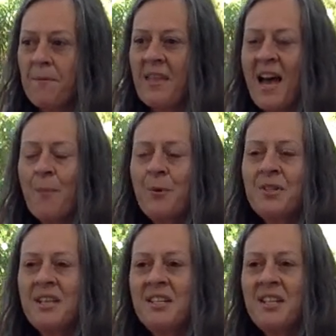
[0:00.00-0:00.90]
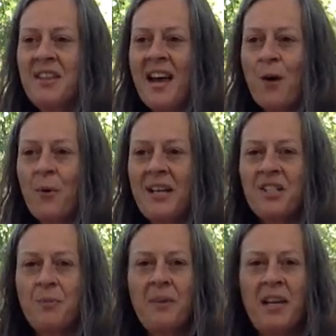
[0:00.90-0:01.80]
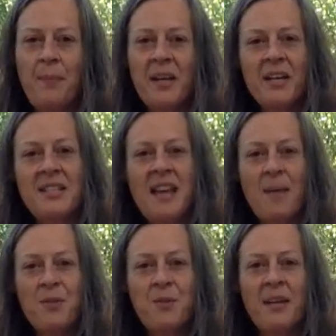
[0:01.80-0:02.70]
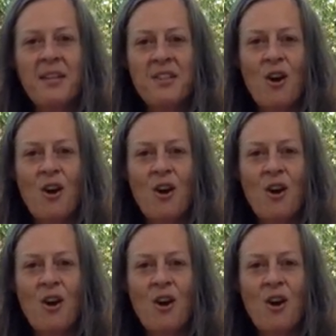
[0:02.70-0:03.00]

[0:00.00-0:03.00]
That presented that way to me because that was based